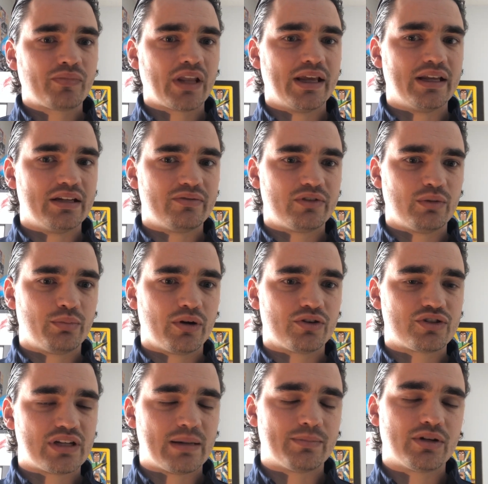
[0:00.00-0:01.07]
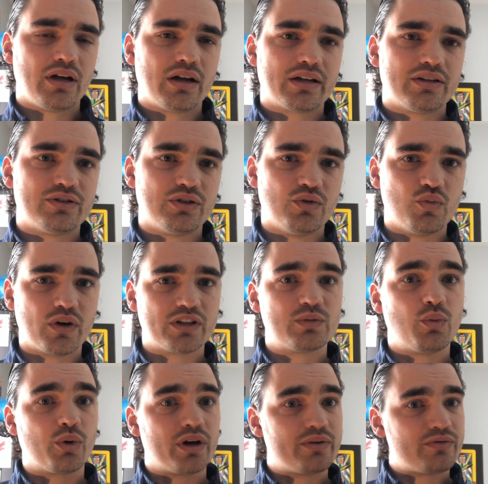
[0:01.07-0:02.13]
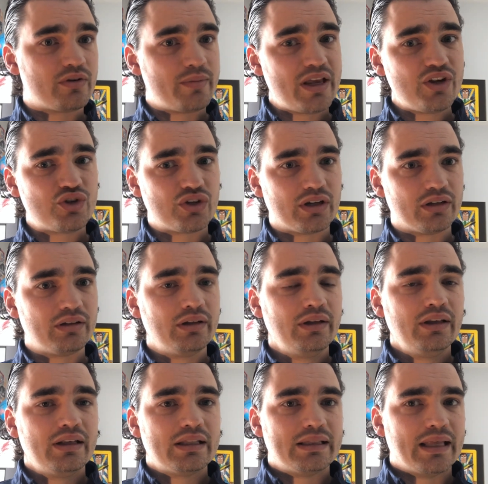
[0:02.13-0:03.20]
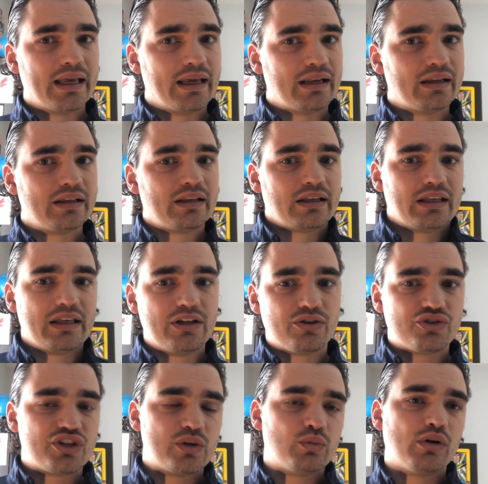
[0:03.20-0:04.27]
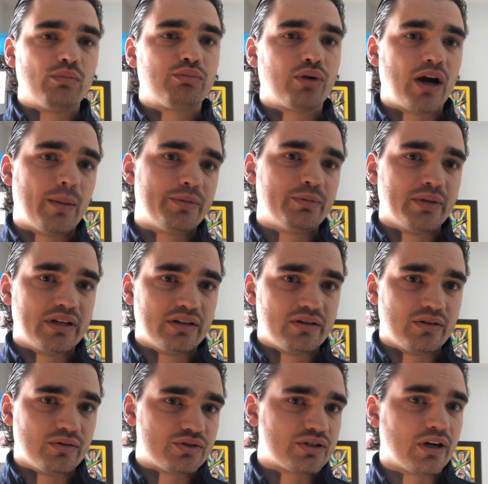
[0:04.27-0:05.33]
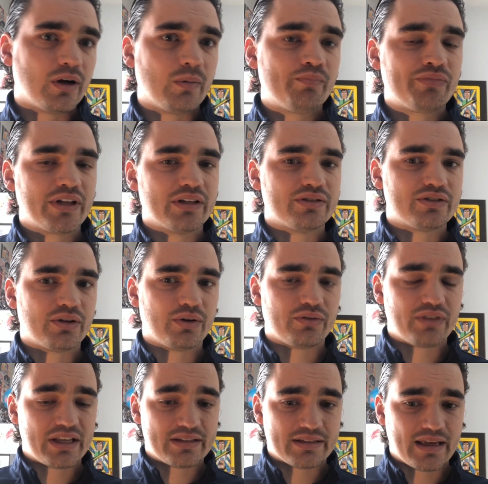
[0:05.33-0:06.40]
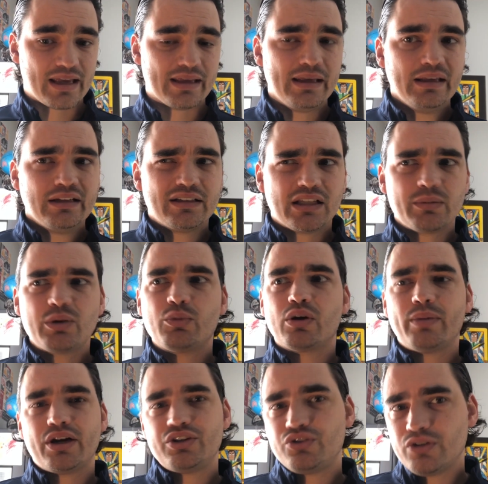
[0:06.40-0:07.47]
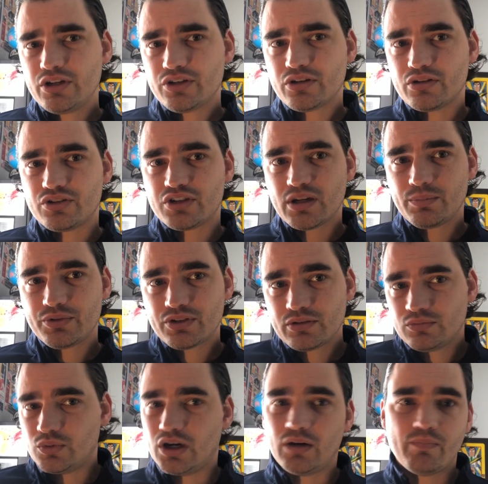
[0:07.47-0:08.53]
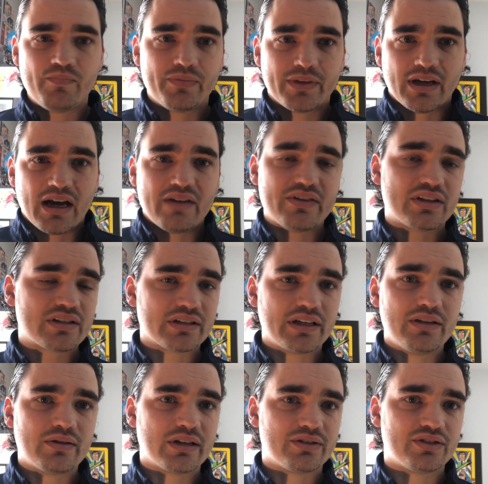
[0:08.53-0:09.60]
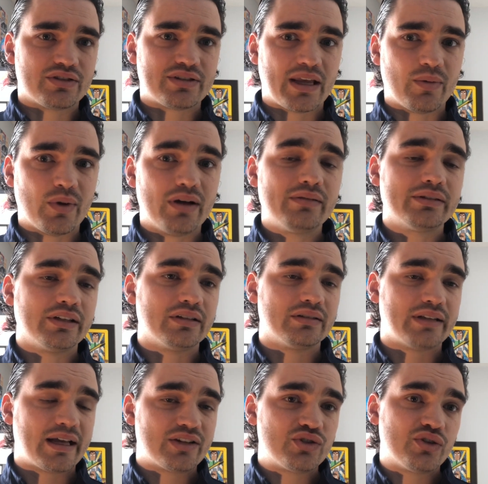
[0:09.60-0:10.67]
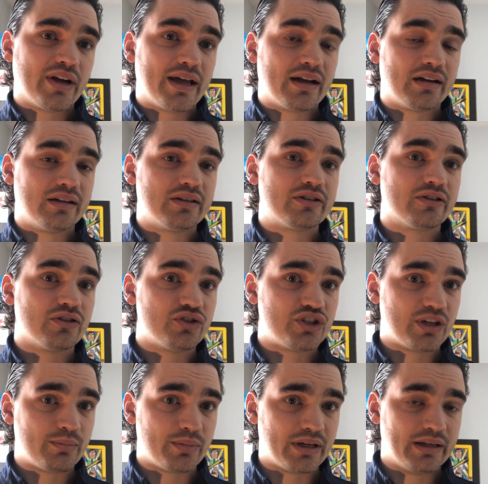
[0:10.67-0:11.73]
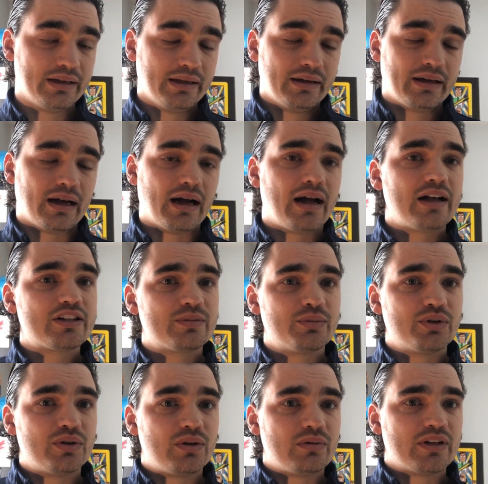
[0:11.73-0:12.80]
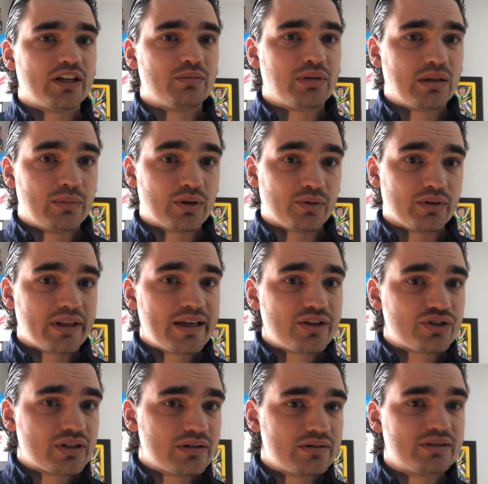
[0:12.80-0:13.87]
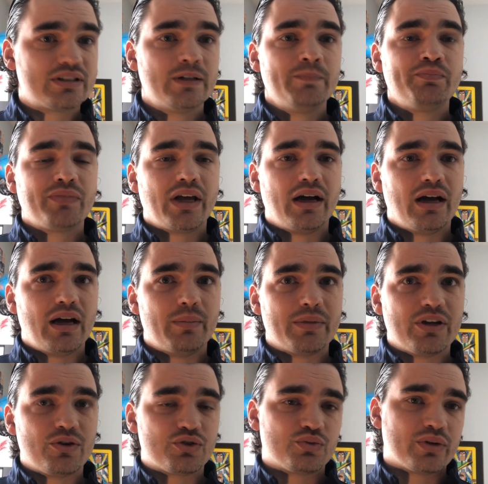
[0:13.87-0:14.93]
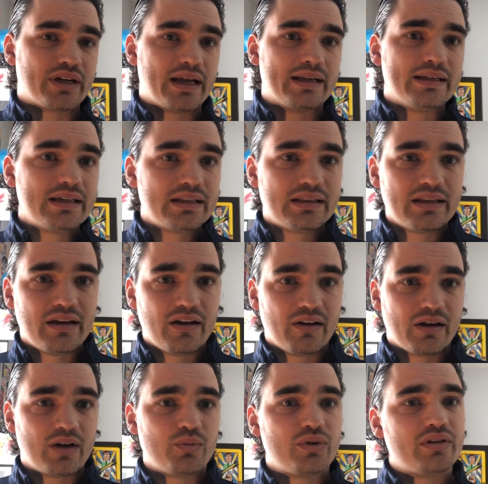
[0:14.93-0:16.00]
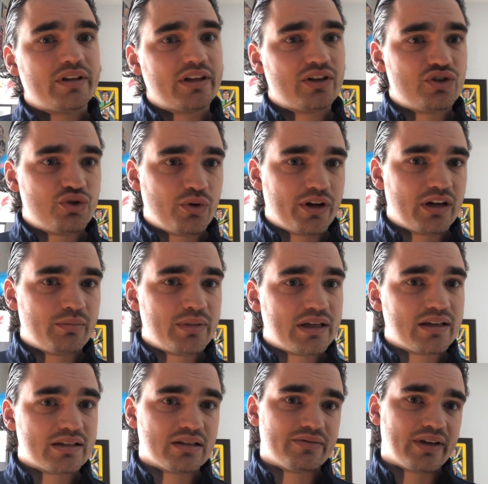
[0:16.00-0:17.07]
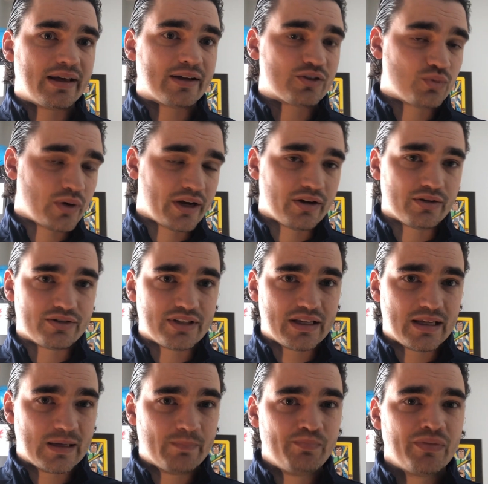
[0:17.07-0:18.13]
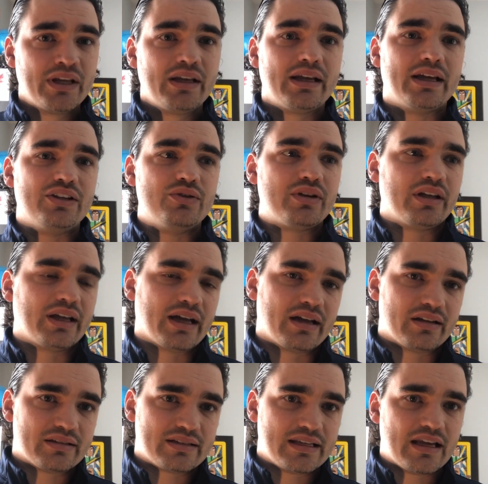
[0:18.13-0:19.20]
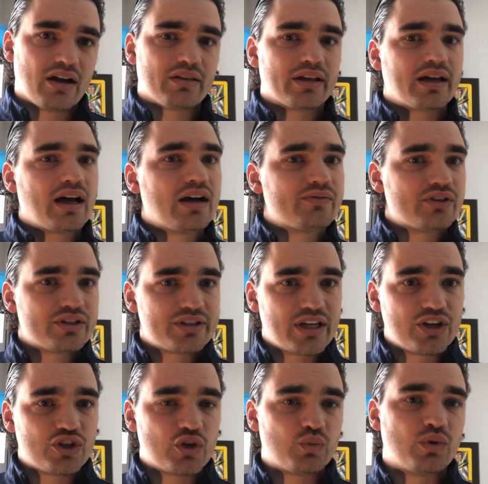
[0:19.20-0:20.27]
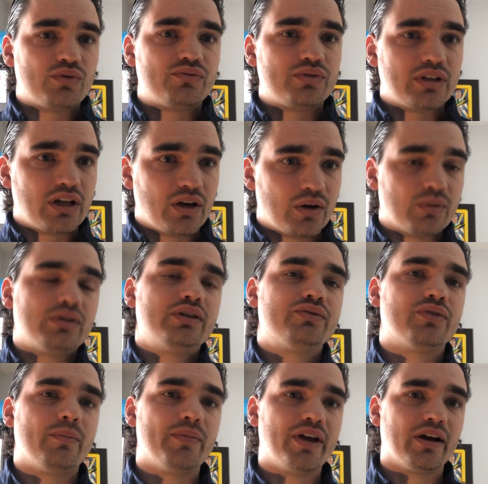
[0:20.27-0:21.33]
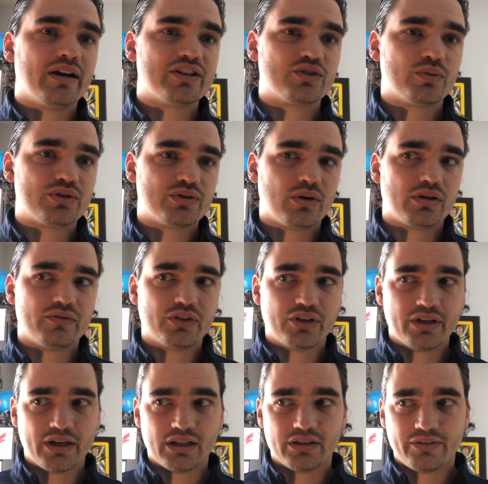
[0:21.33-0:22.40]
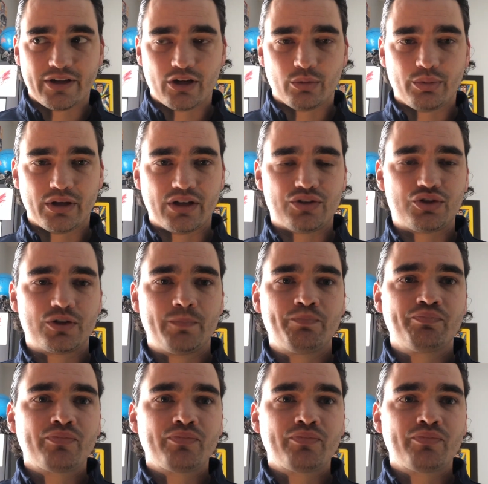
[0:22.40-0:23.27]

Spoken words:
And if the person I'm talking to wants more information, then he or she will prompt me to do so. And so if they say, tell me more about your internships, well, obviously you can just say, well, last year I had an internship at a hospital in public relations. Here's what I did there. I really enjoyed it because of X, Y, or Z. And you can kind of see how the conversation will flow from there as a result of a good elevator pitch.